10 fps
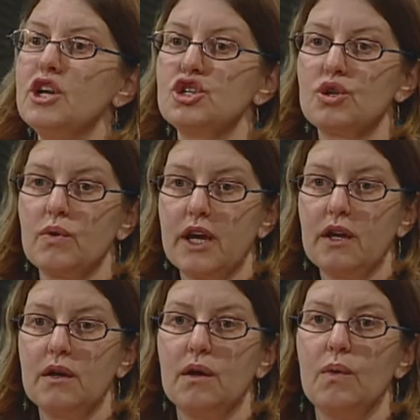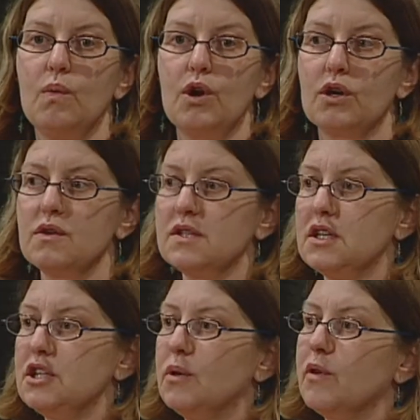train workers to
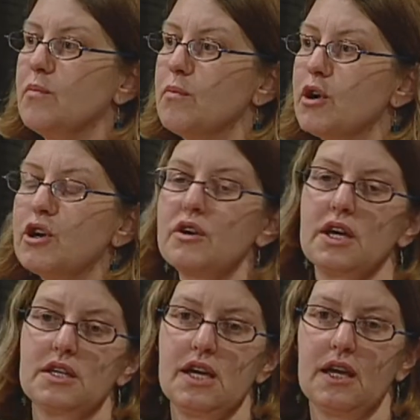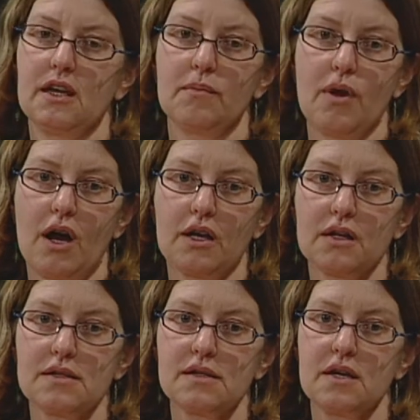deal with mercury-containing
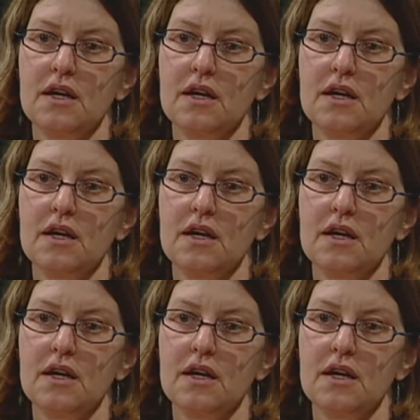products.